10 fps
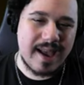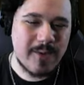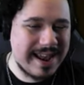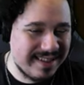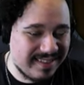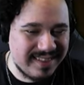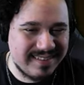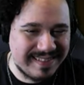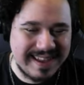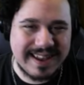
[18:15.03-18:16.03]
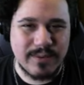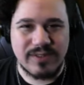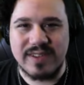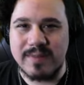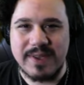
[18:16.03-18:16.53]
I went into this thinking it
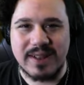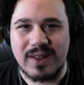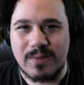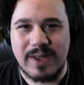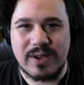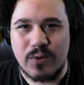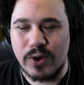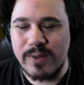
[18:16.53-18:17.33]
was gonna be a little bit corny,